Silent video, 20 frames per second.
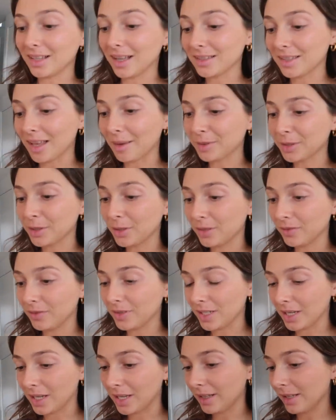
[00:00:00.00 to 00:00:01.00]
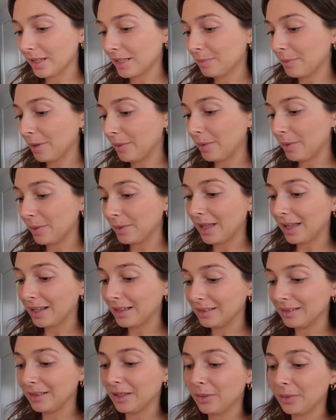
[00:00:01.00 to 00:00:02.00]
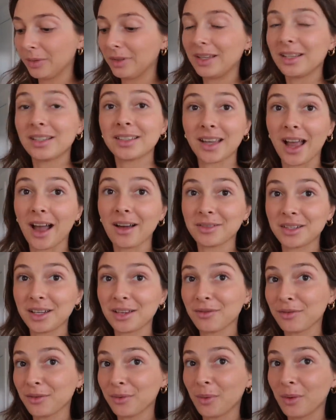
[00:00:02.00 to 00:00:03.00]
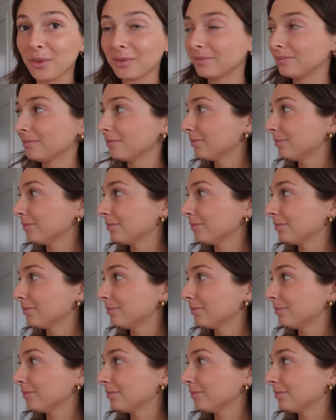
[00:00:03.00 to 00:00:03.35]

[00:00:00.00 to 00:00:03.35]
sounds absolutely ridiculous, but we were like literally scouting for wall.